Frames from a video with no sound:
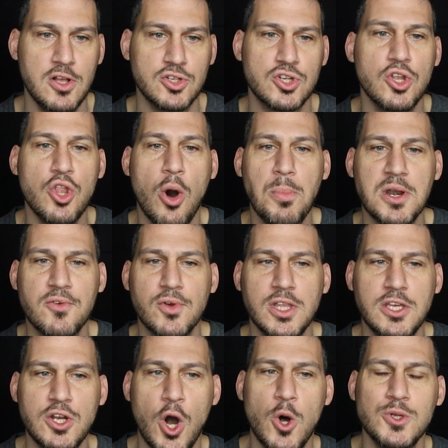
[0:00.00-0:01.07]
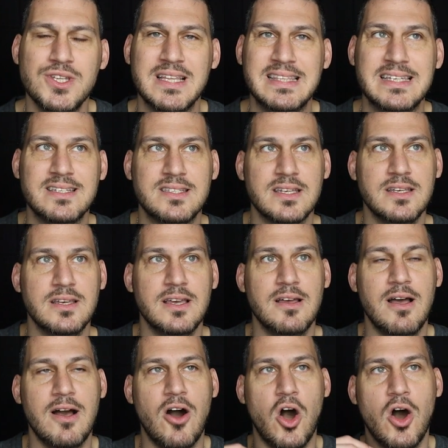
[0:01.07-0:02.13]
So nobody really knows. And this
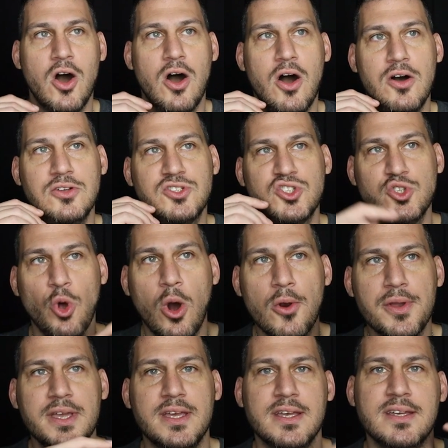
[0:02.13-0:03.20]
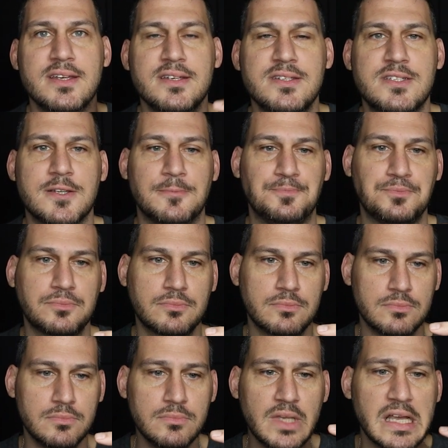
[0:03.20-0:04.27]
story is
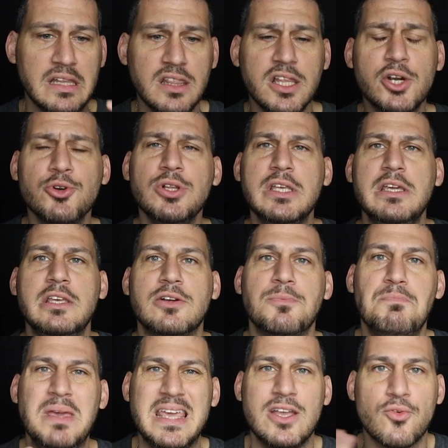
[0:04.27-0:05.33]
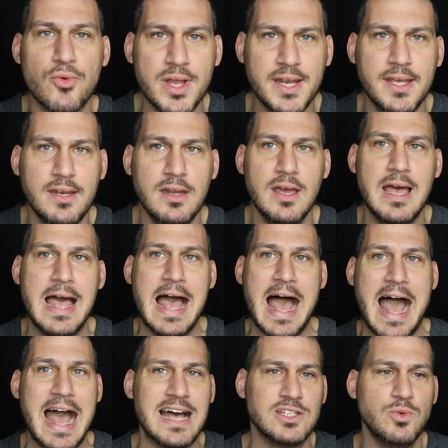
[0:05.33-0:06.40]
literally being written
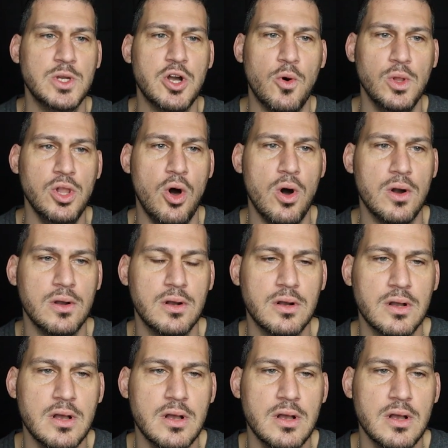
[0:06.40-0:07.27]
as we go along.